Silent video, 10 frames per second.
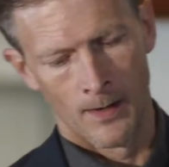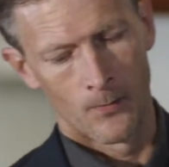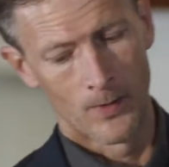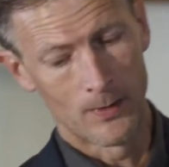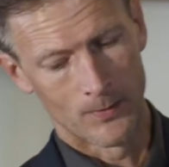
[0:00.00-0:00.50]

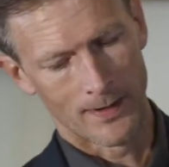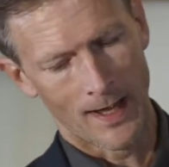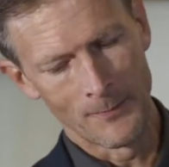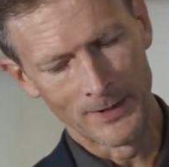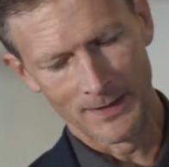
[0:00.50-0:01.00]
Wow,
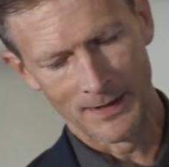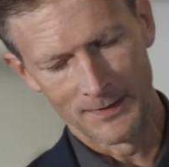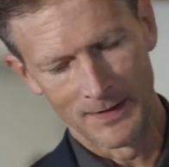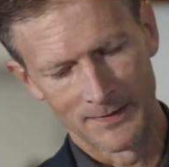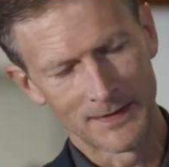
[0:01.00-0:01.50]
I mean,
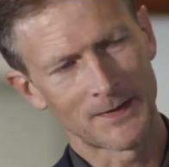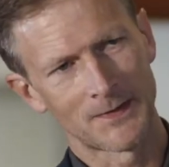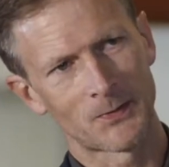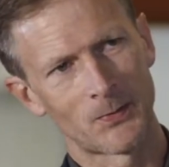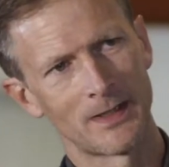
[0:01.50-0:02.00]
this
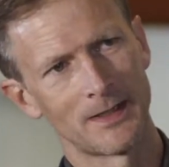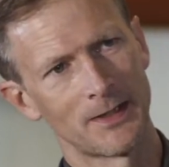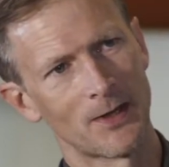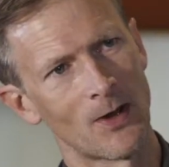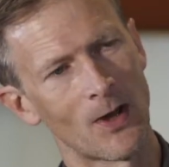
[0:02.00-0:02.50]
is
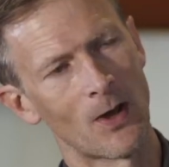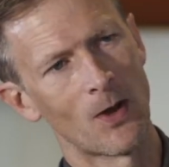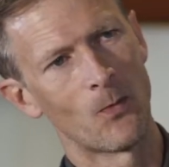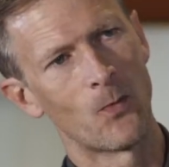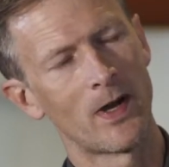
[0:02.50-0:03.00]
really
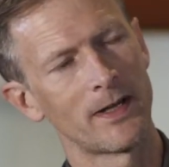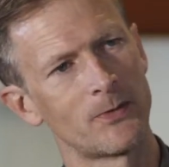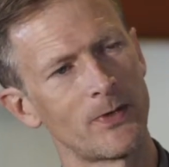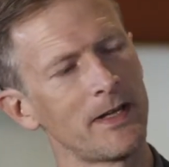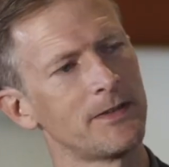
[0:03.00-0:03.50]
a
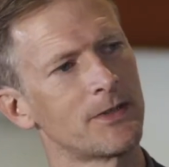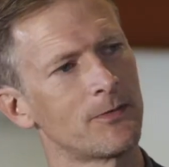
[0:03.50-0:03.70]
wide range